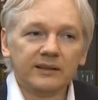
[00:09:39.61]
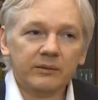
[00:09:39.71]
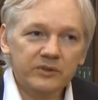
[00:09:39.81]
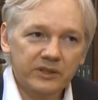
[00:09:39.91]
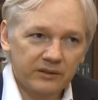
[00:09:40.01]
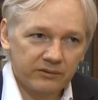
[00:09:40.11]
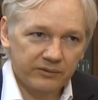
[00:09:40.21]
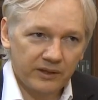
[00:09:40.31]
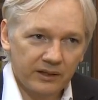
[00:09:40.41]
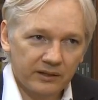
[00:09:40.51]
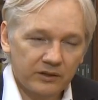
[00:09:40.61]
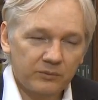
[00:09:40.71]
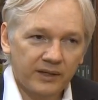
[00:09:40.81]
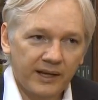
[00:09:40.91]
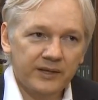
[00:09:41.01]
liberty of
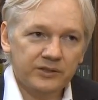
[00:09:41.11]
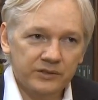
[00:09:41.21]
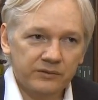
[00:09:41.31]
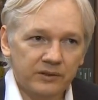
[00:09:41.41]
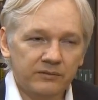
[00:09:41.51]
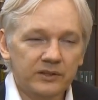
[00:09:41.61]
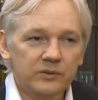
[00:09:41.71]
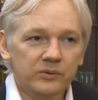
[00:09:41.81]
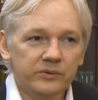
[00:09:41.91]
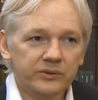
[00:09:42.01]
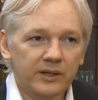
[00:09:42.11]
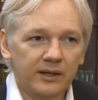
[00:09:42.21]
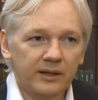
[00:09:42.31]
communications for individuals